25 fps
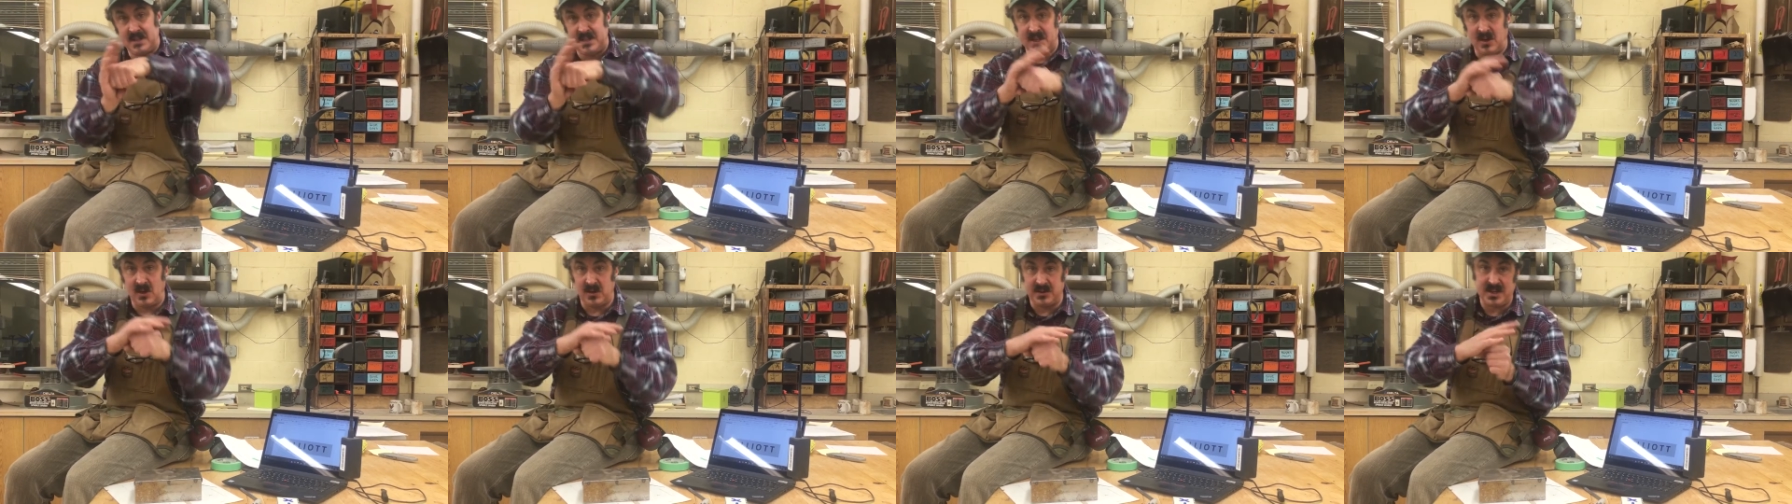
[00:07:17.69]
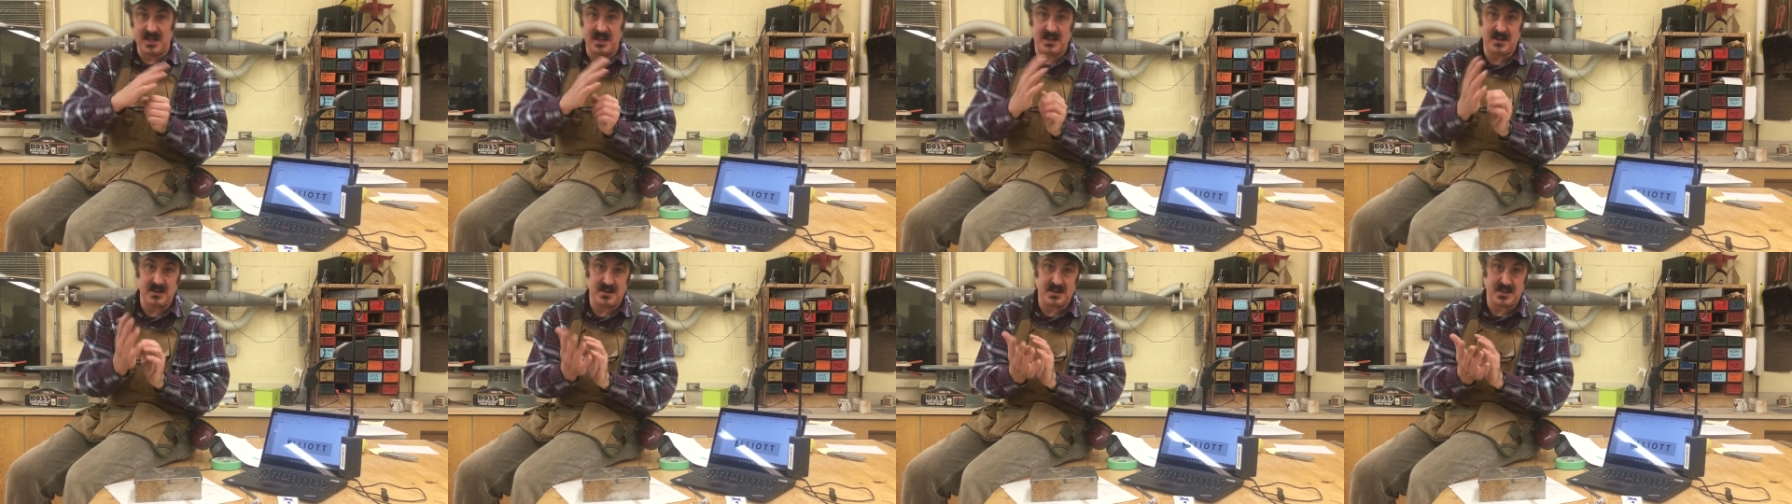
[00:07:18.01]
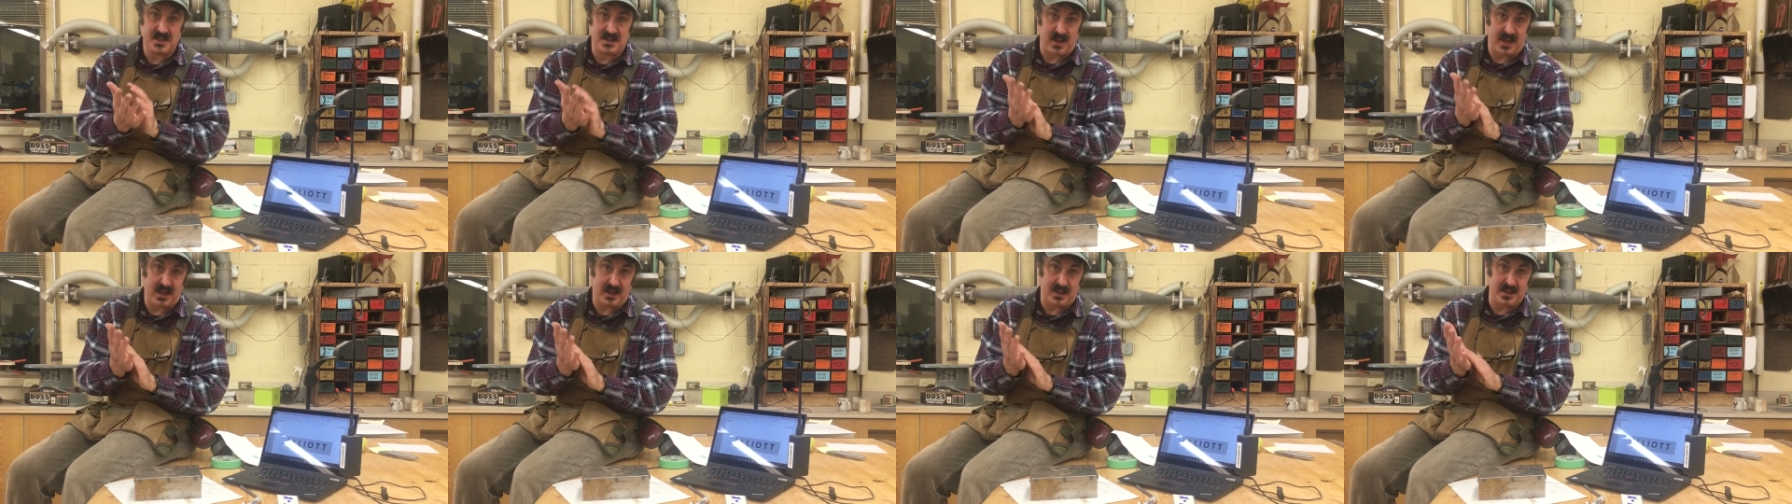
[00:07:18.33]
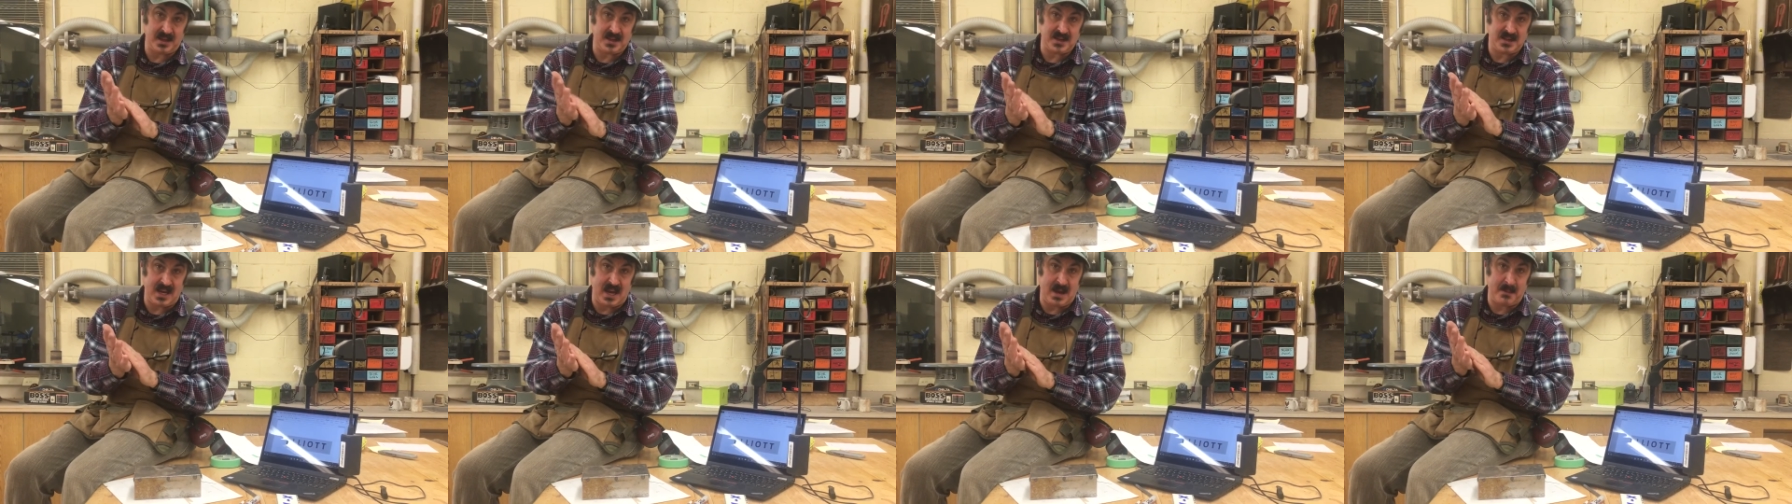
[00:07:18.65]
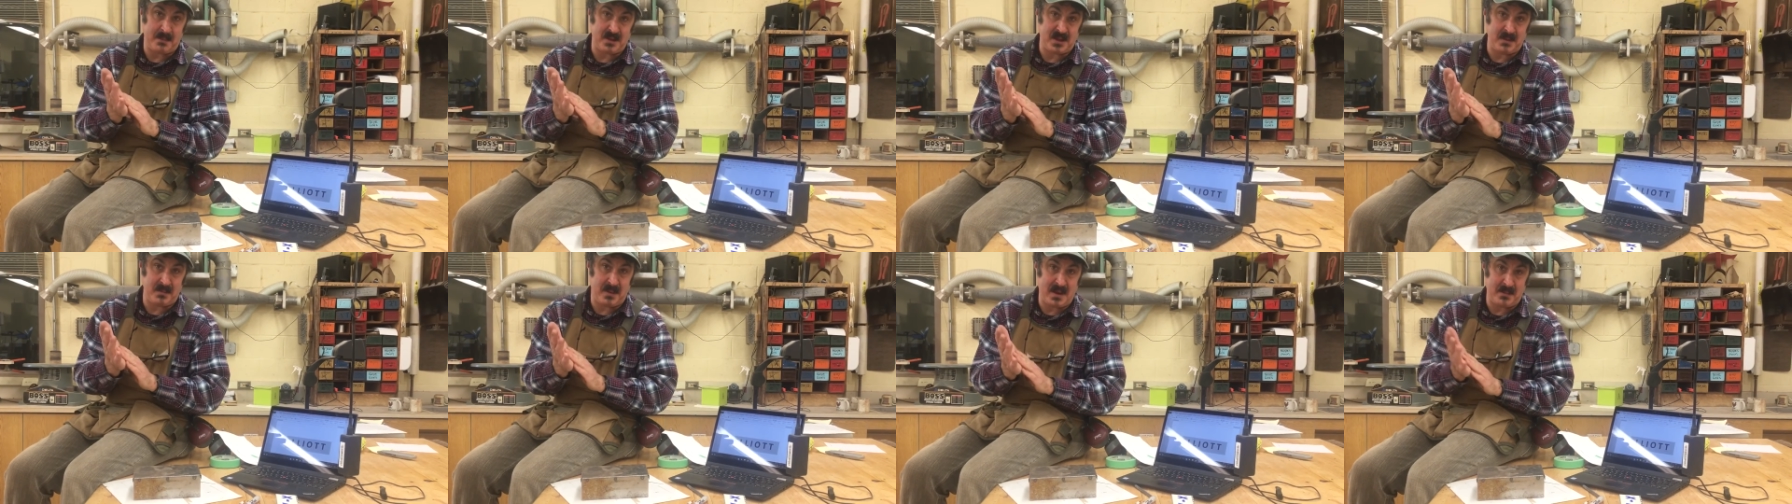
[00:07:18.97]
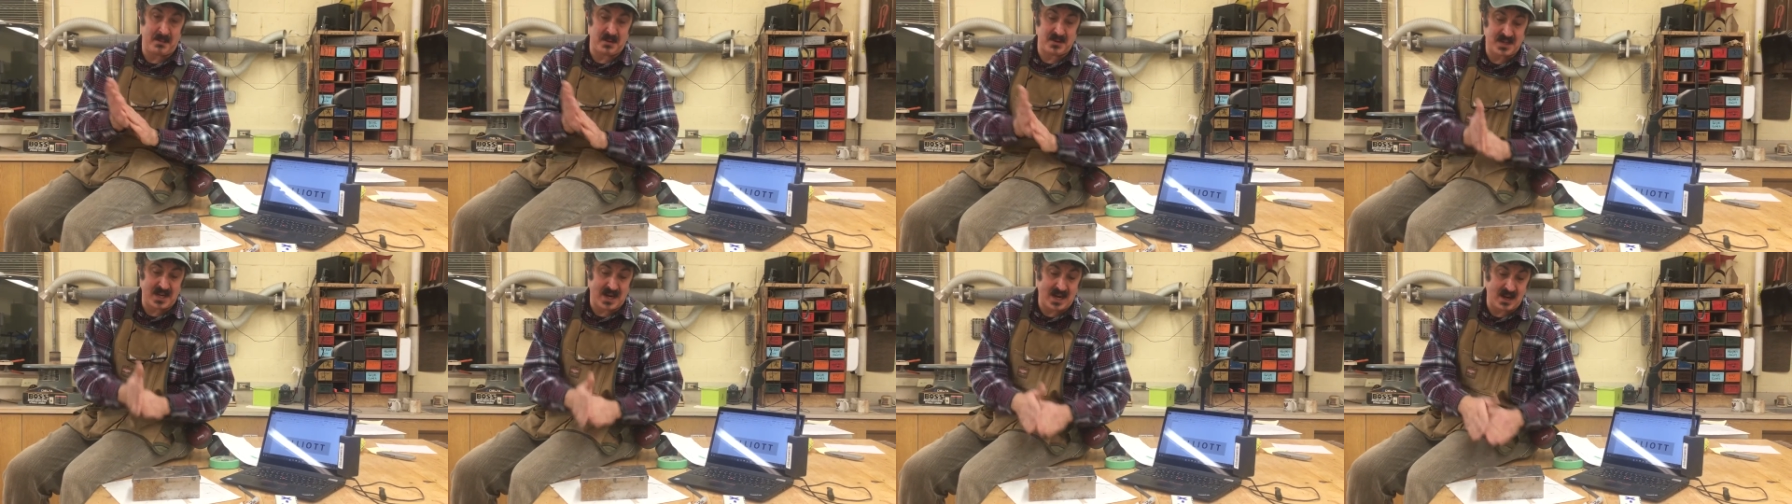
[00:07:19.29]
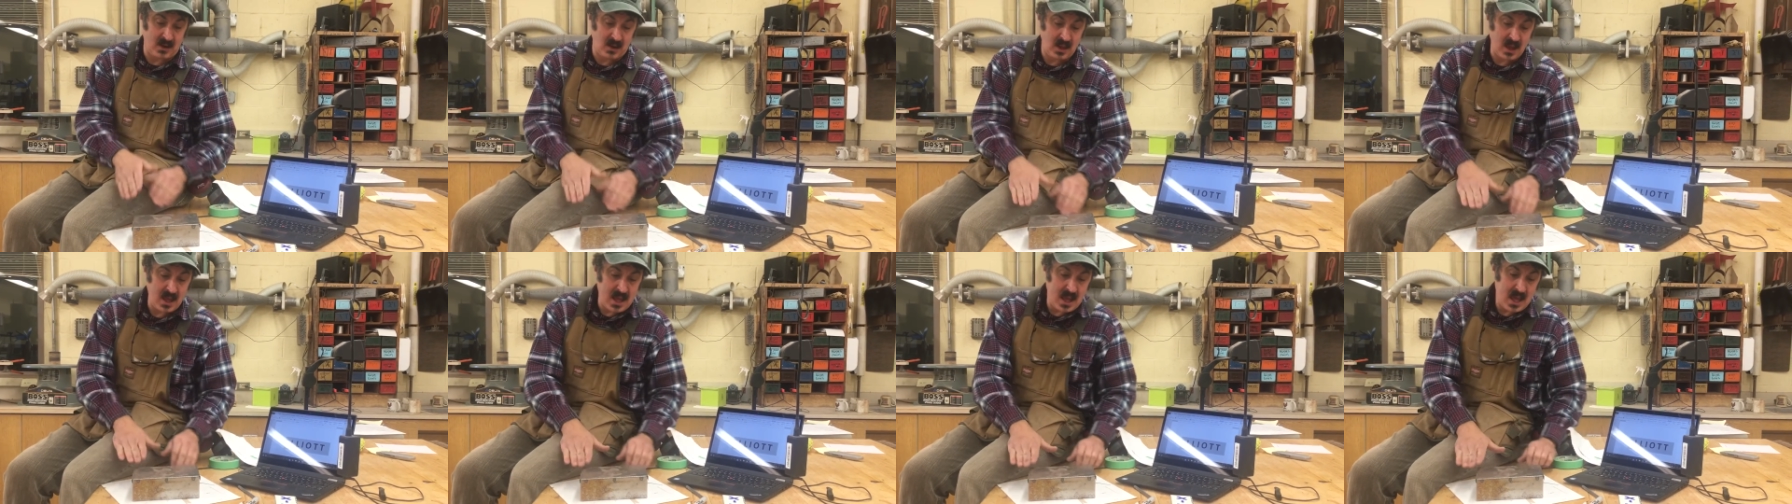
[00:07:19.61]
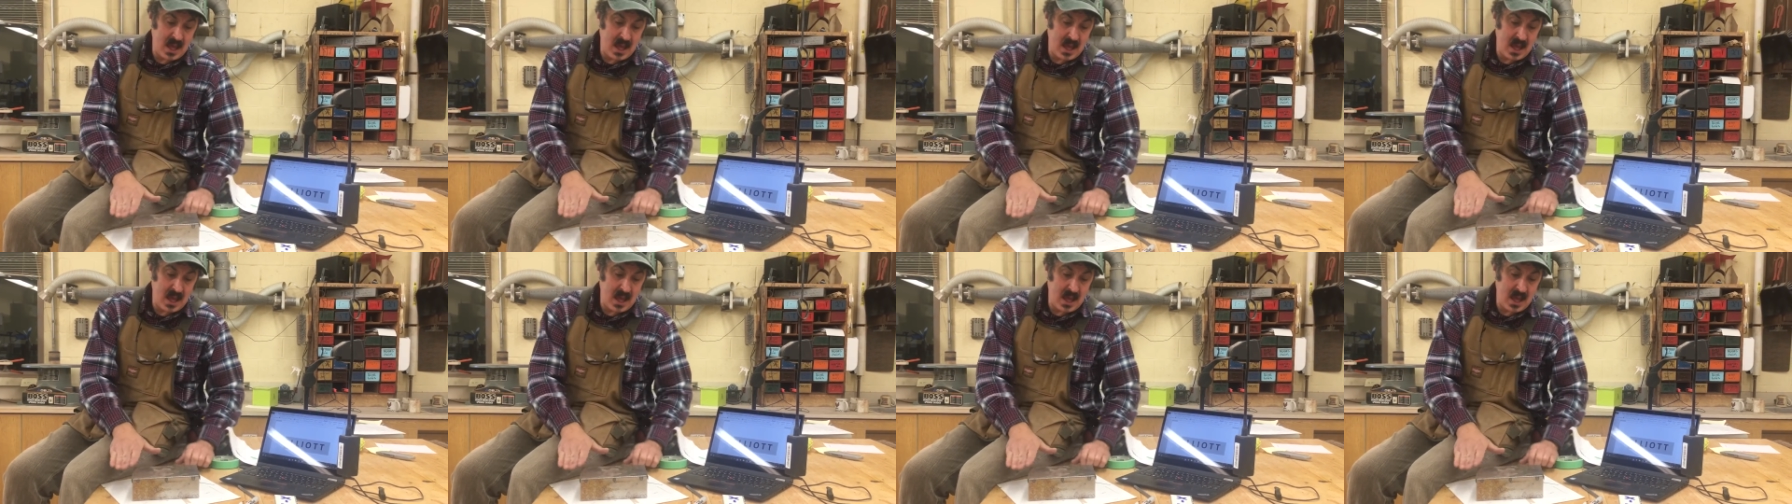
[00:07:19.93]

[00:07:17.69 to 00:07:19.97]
tilt it so I can dampen the paper towel.